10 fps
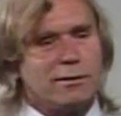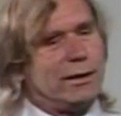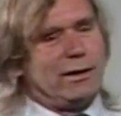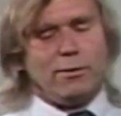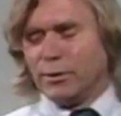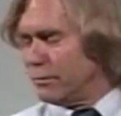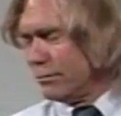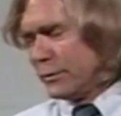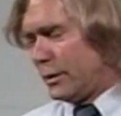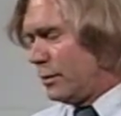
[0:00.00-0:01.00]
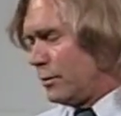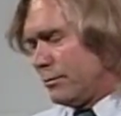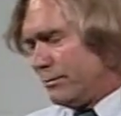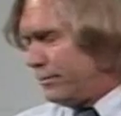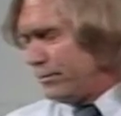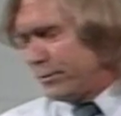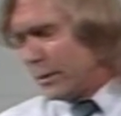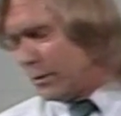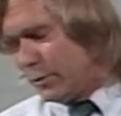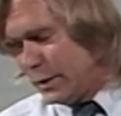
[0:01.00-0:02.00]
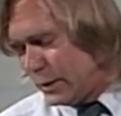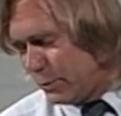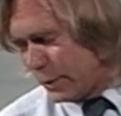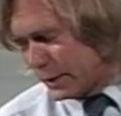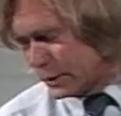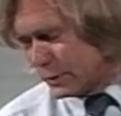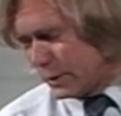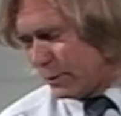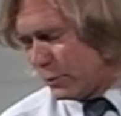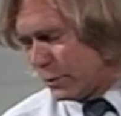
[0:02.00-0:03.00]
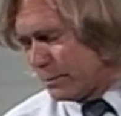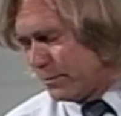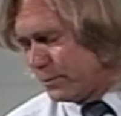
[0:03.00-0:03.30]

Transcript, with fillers: Terrible, terrible. We need to practice that more.